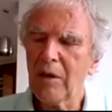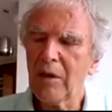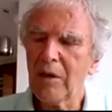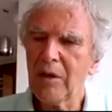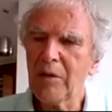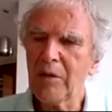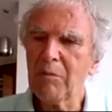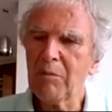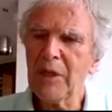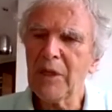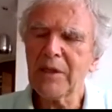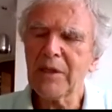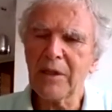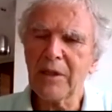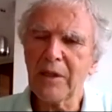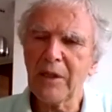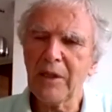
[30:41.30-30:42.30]

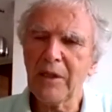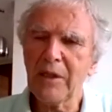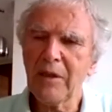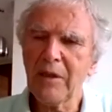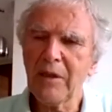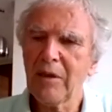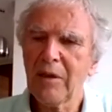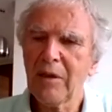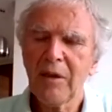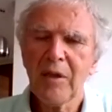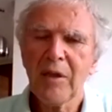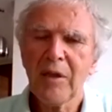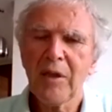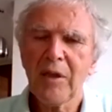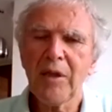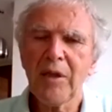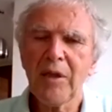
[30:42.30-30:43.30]
Implicitly,
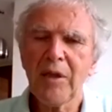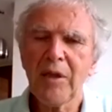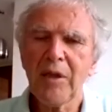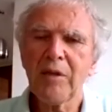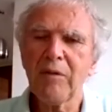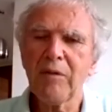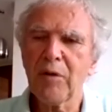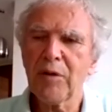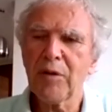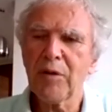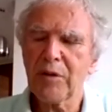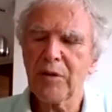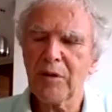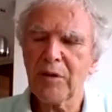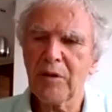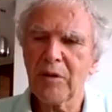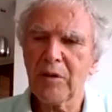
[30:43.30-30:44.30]
it was
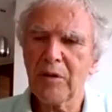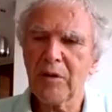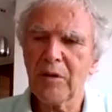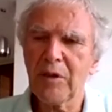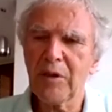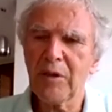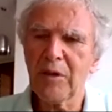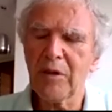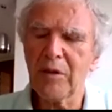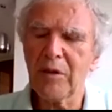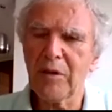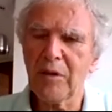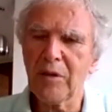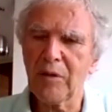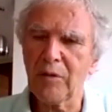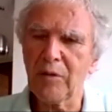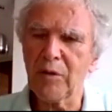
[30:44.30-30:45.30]

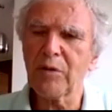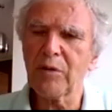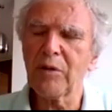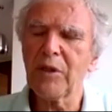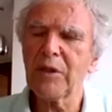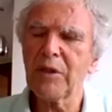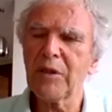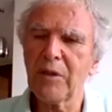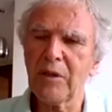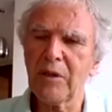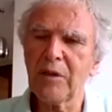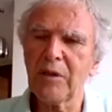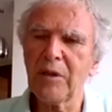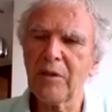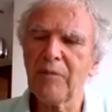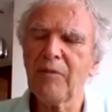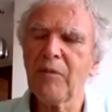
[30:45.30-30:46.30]
already in
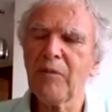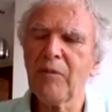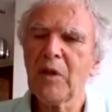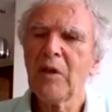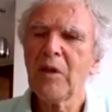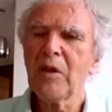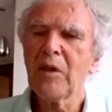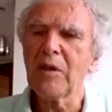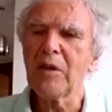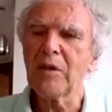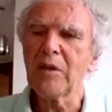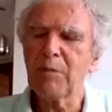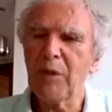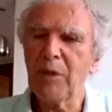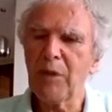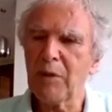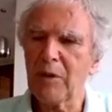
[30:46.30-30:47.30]
this
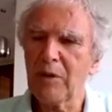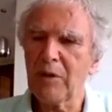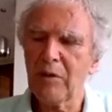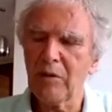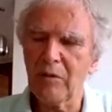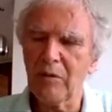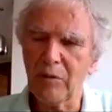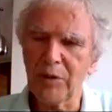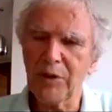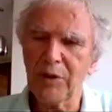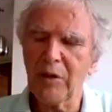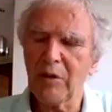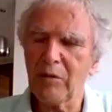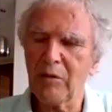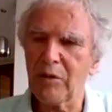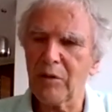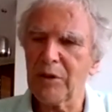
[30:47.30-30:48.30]
paper, which I
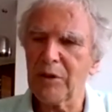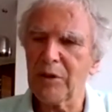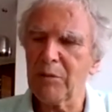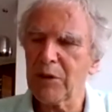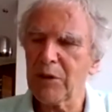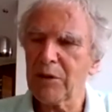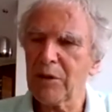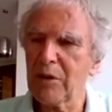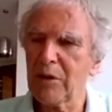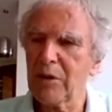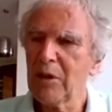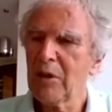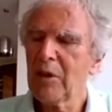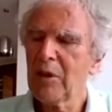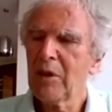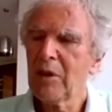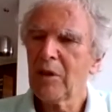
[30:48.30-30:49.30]
already mentioned,
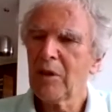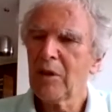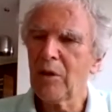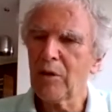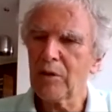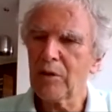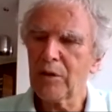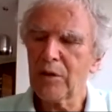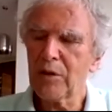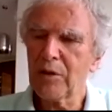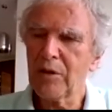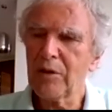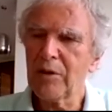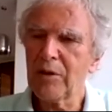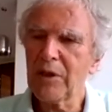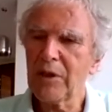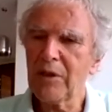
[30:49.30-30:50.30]
Erdős and
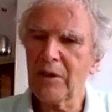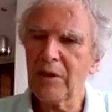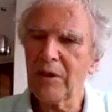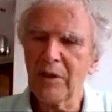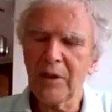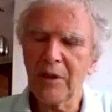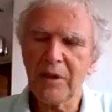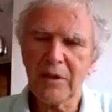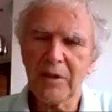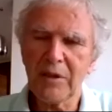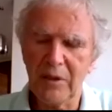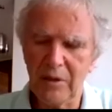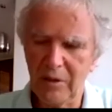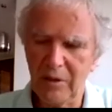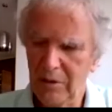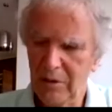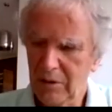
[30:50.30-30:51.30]
Renyi in
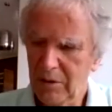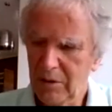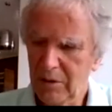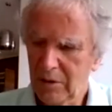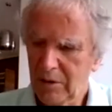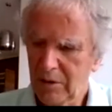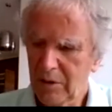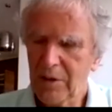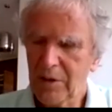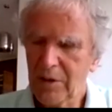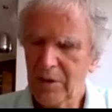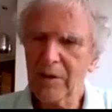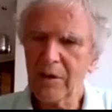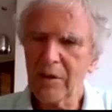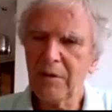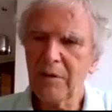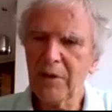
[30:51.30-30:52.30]

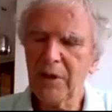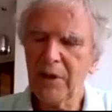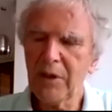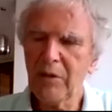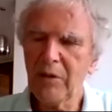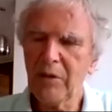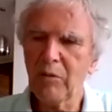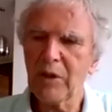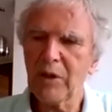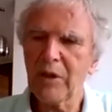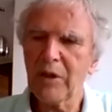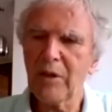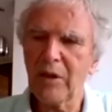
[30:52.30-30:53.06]
1963, when they